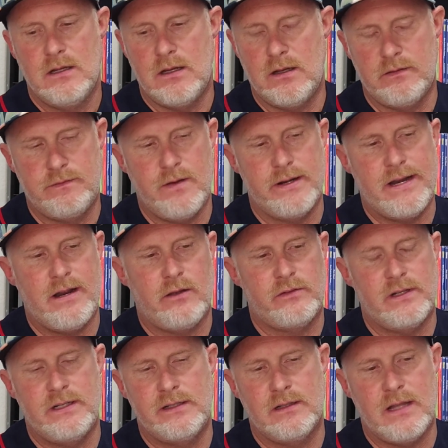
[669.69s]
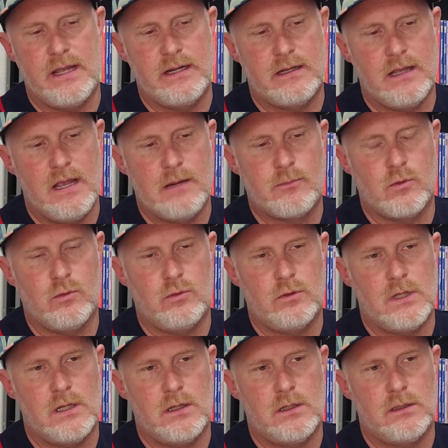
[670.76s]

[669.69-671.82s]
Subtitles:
Funhouse. I didn't like April